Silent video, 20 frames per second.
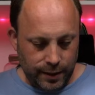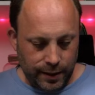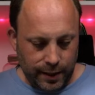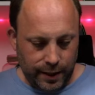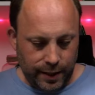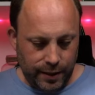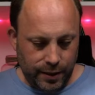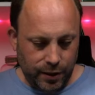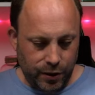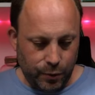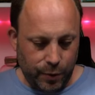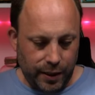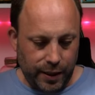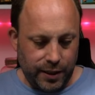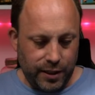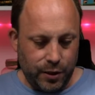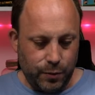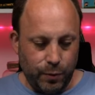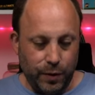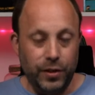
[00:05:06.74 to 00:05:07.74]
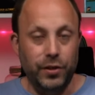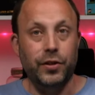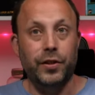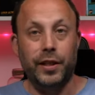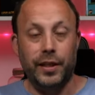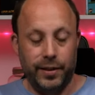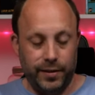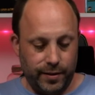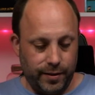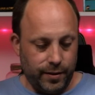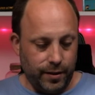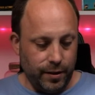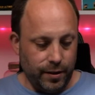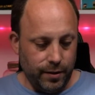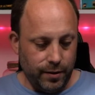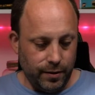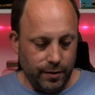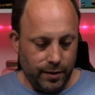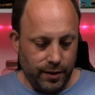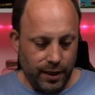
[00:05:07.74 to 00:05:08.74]
Now let's just quickly switch this
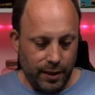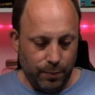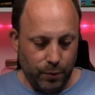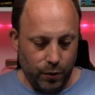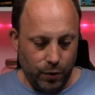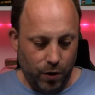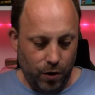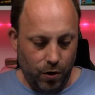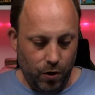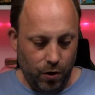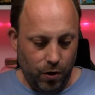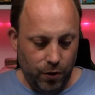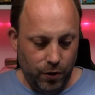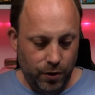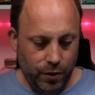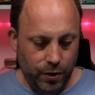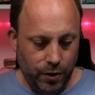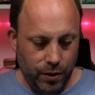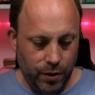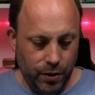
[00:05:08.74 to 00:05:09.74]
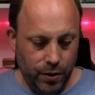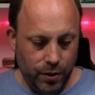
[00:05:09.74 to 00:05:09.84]
keyboard on.